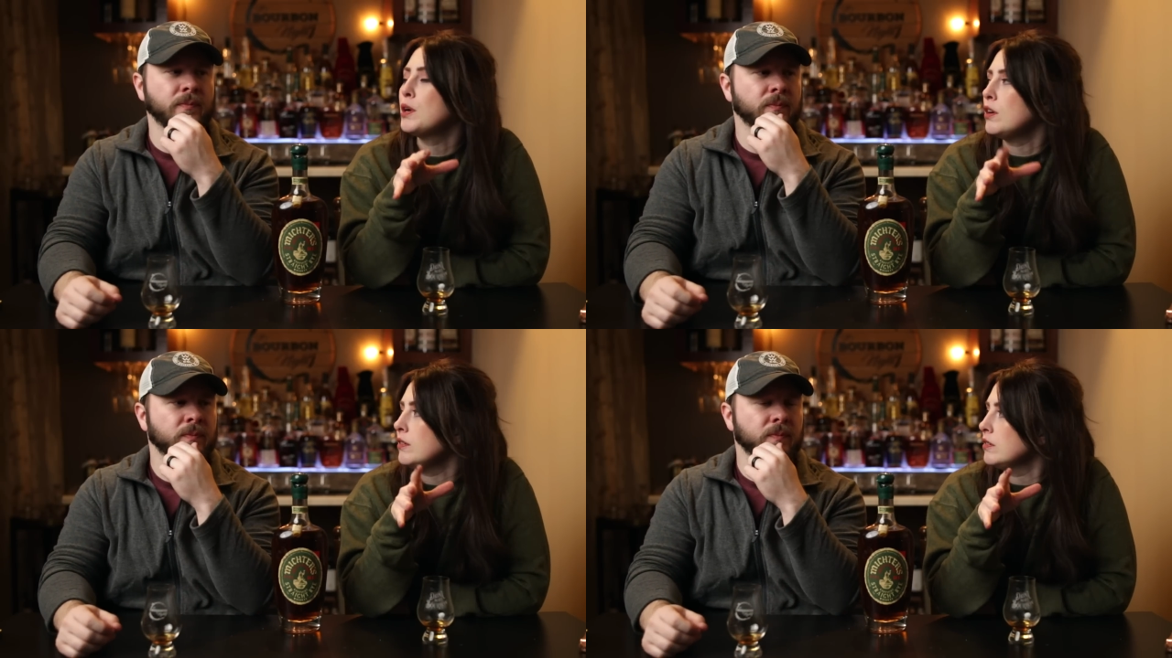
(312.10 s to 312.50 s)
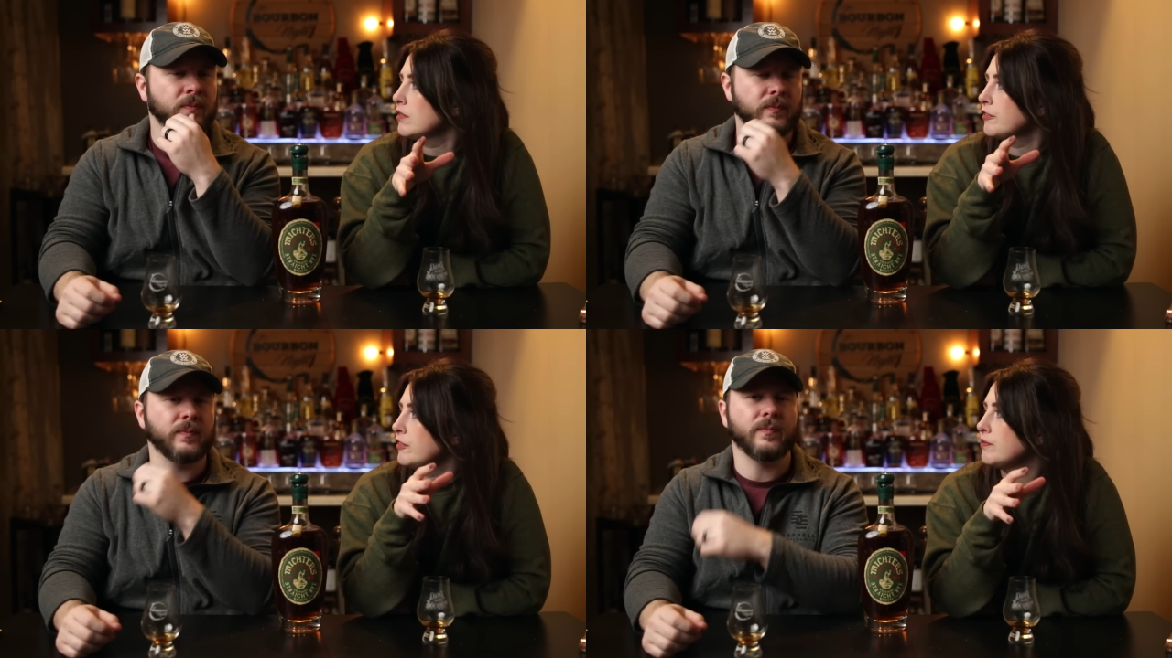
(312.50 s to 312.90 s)
Speaker 1: beer
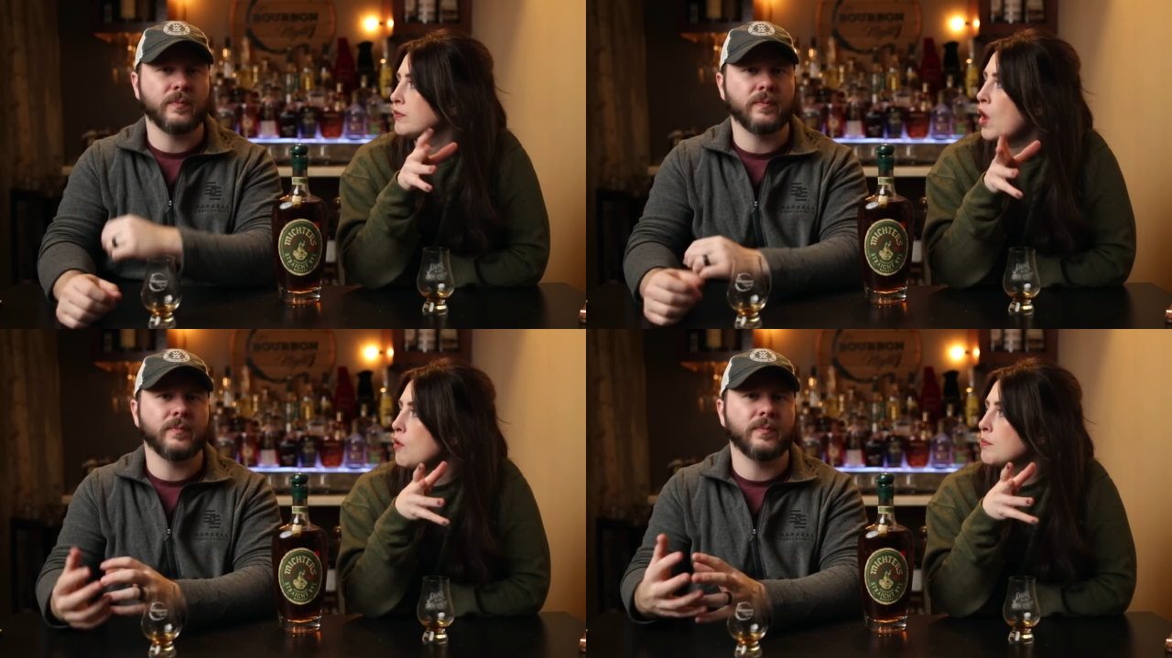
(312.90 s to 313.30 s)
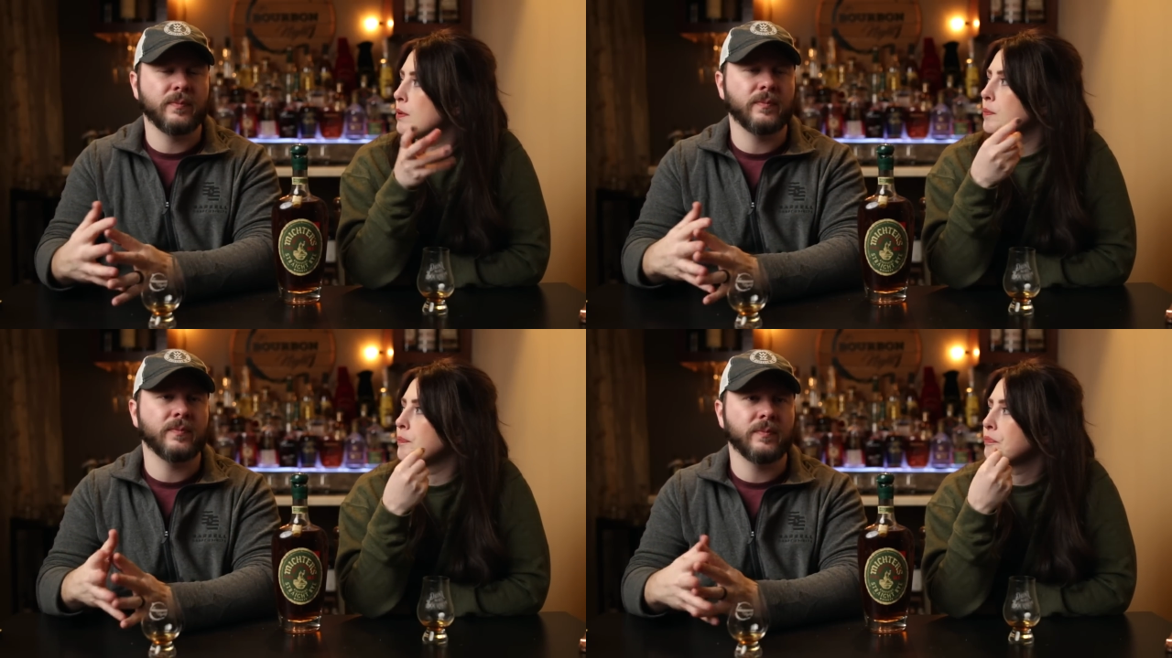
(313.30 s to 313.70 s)
mm -hmm, note,
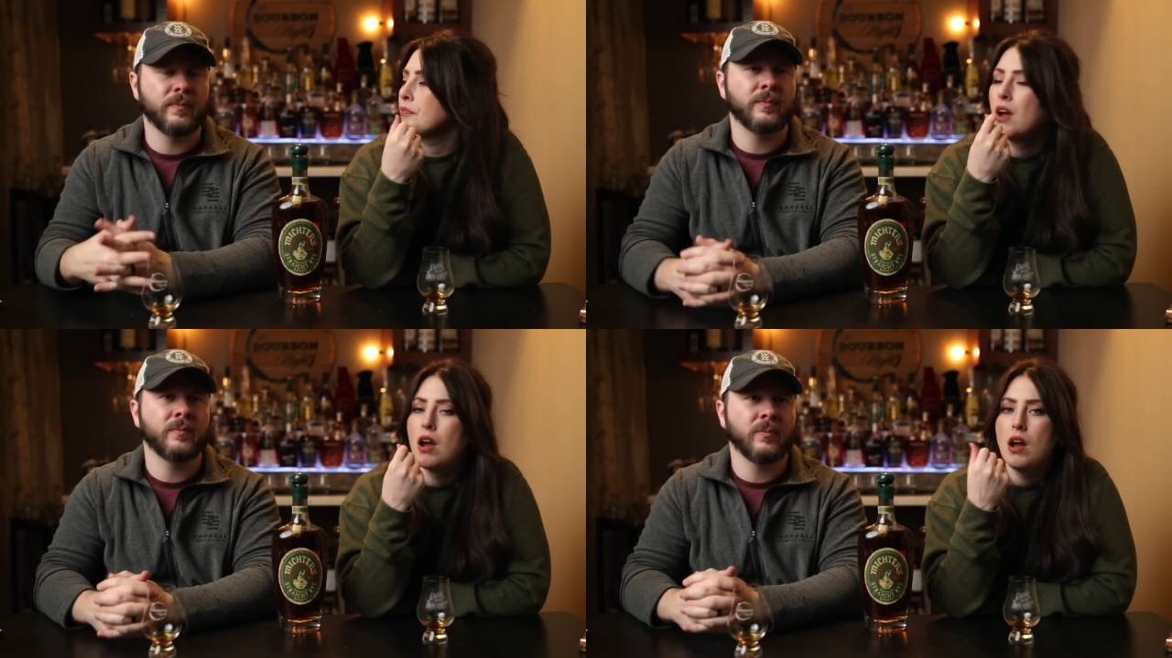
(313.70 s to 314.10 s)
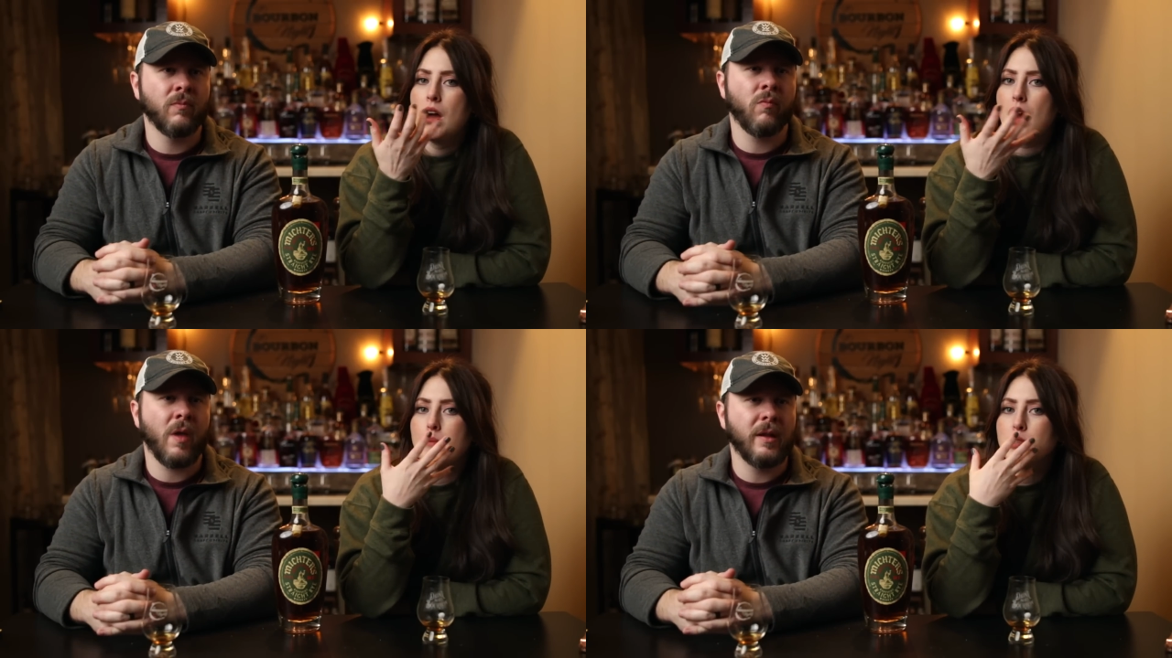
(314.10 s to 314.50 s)
but. Mm -hmm
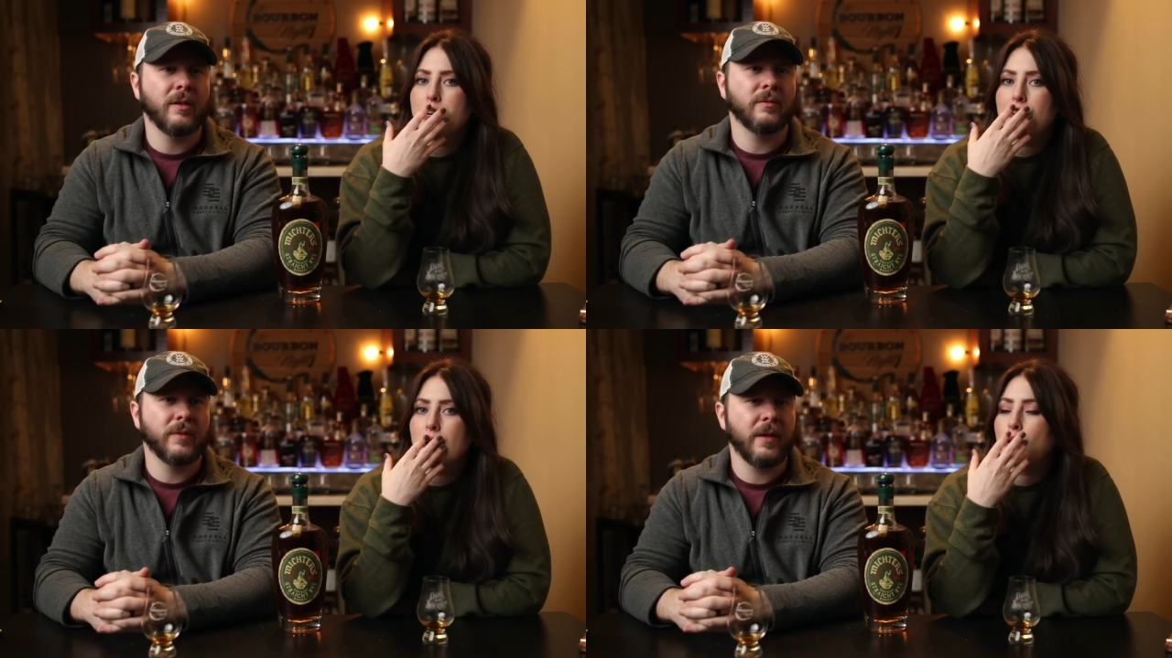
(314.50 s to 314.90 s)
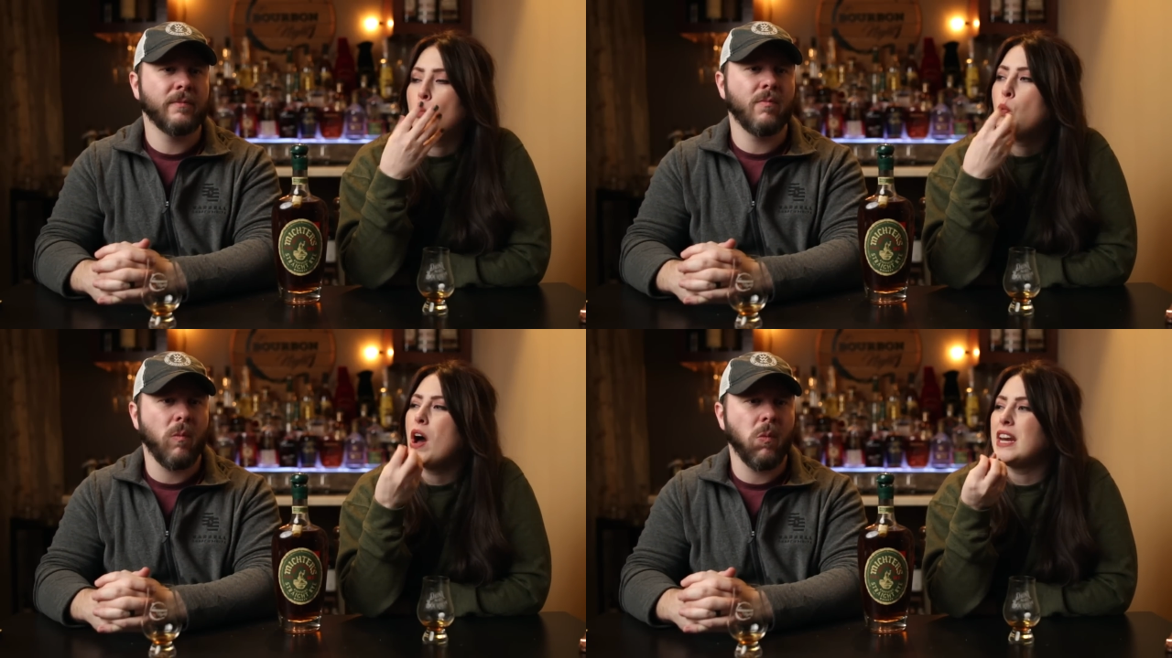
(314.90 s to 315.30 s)
I'm trying well, to figure out
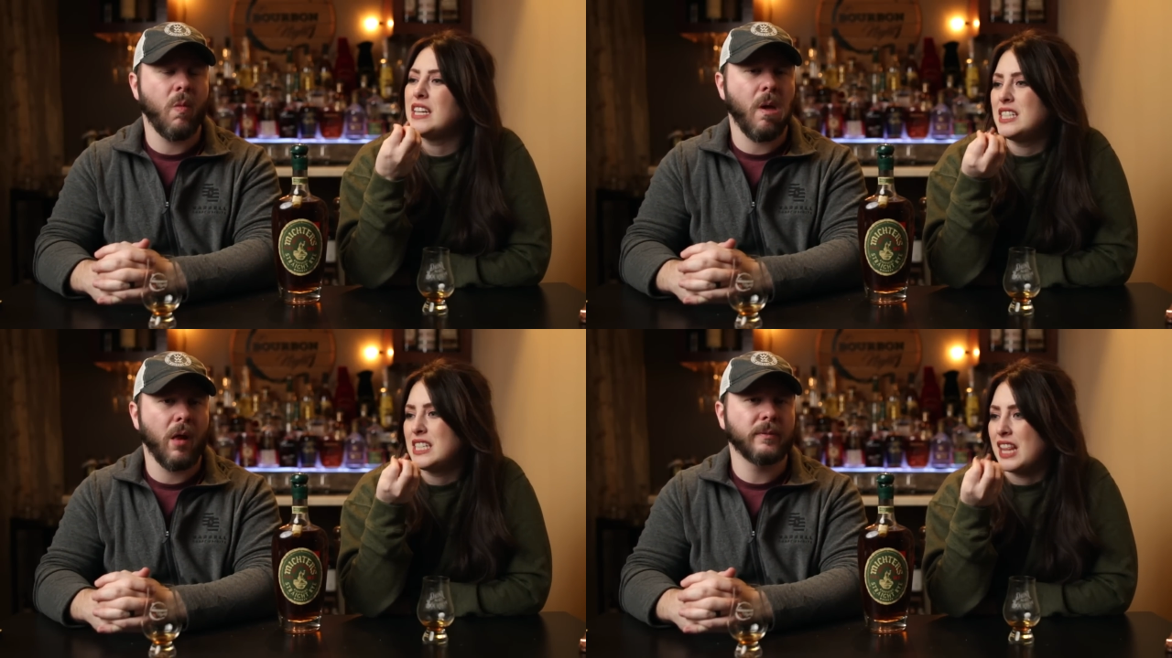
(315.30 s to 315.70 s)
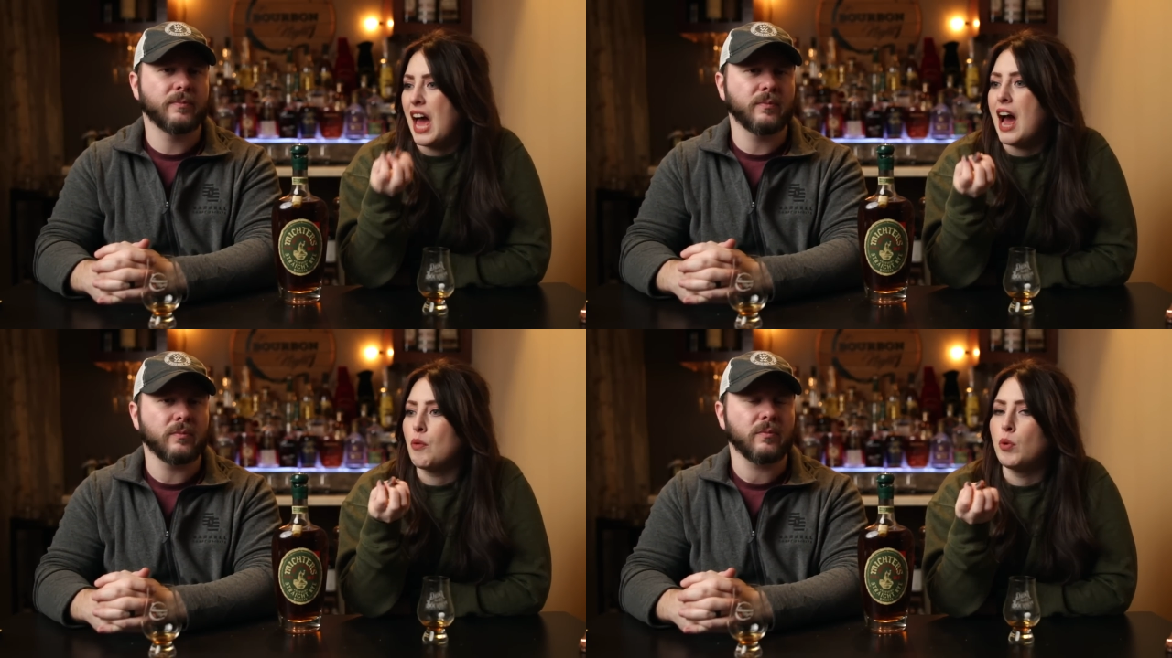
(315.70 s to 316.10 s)
yeah. like what is
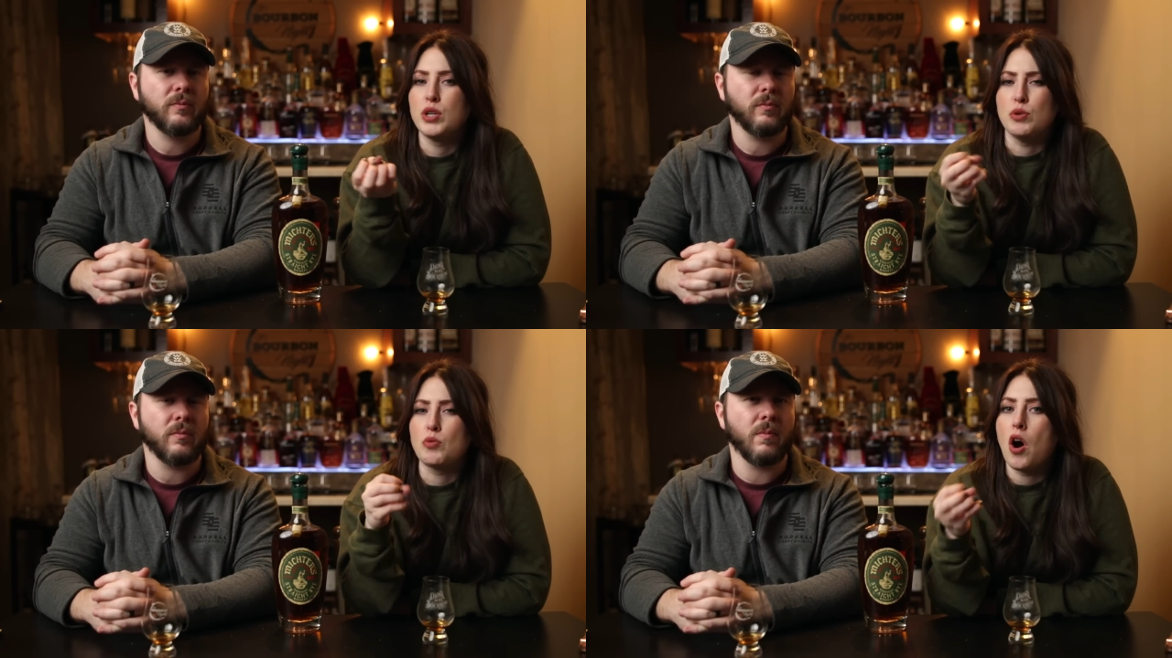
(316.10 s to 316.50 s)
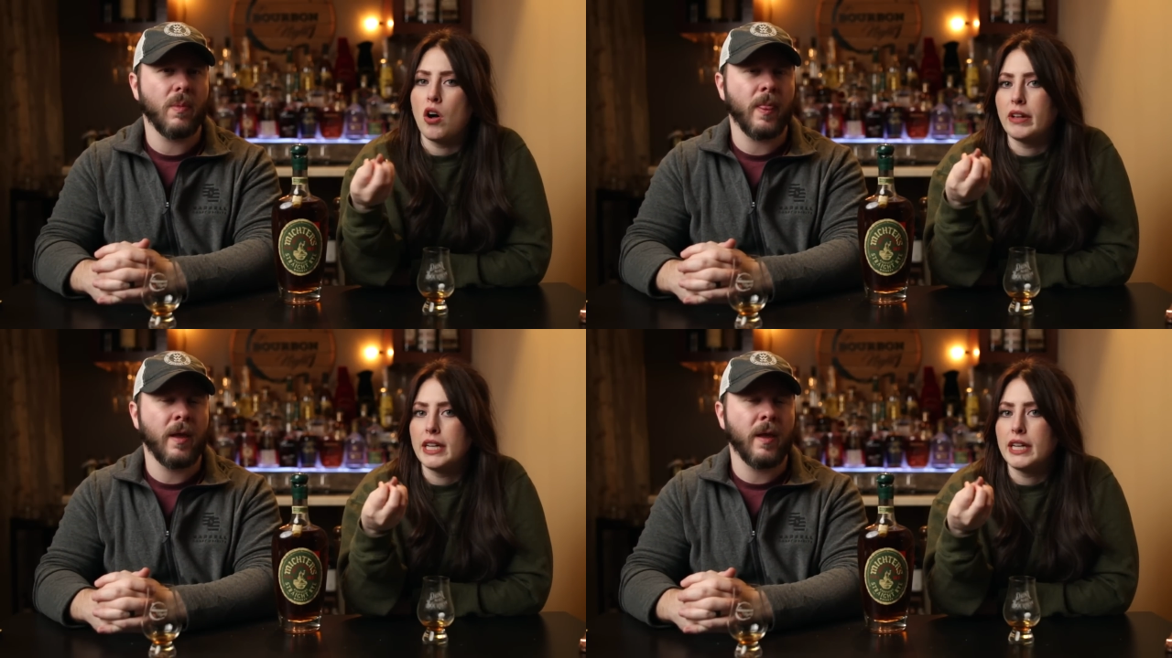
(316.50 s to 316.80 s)
that? What do you call